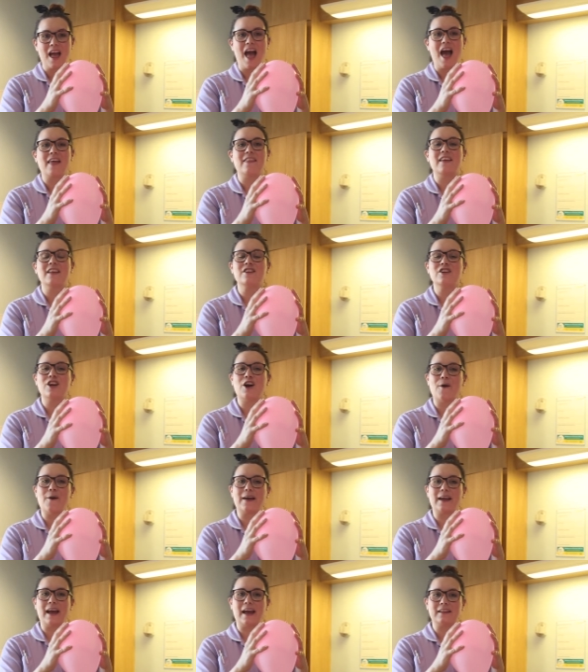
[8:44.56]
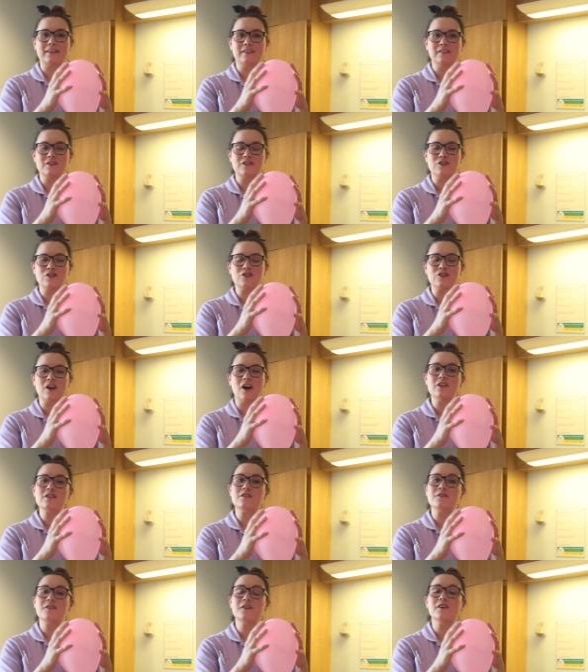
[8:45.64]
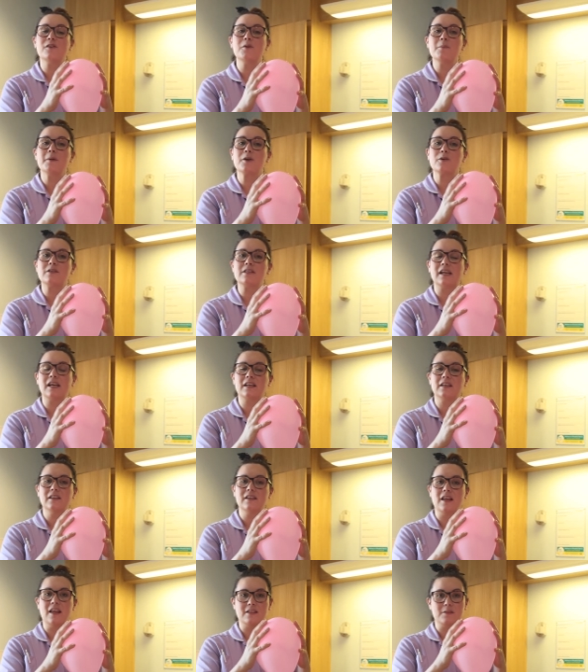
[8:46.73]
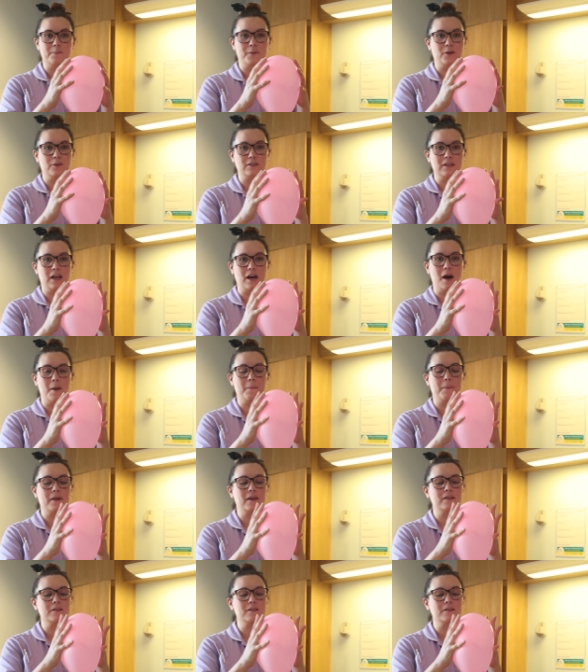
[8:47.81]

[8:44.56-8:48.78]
and then you go again. So you start to feel it building, it's building up,